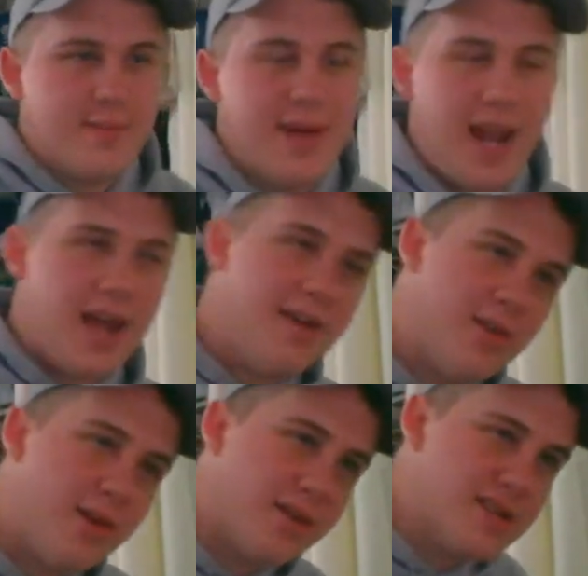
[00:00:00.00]
Man, I don't
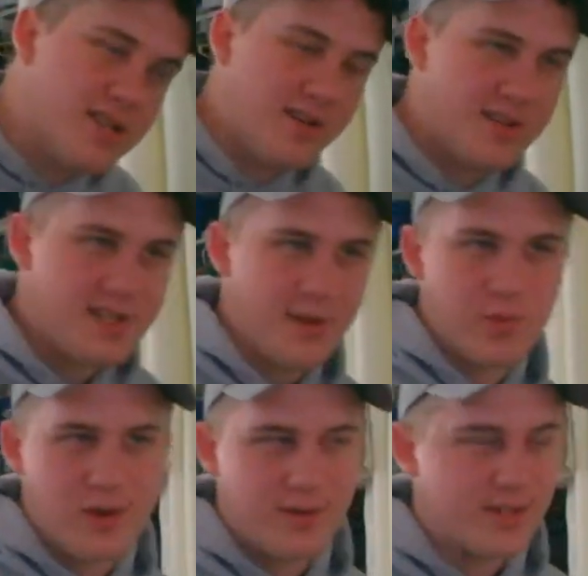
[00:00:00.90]
know all these
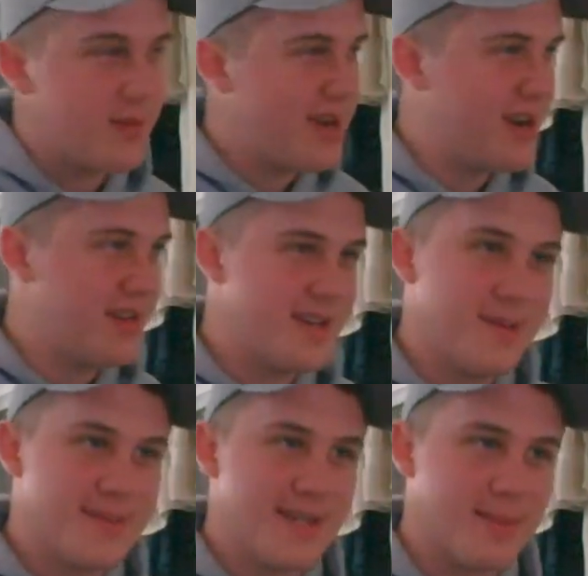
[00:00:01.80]
subgenres. I've been out of the
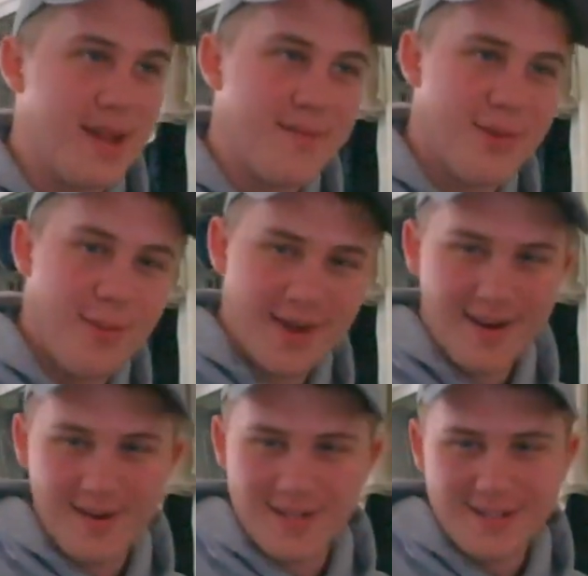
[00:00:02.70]
dubstep game for a
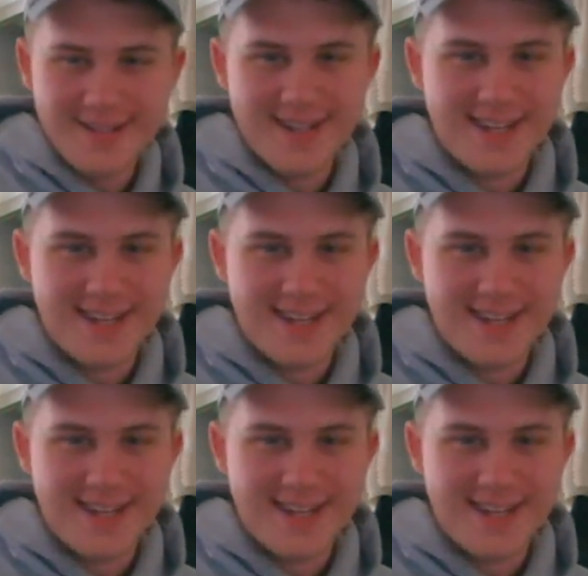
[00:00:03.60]
minute or two.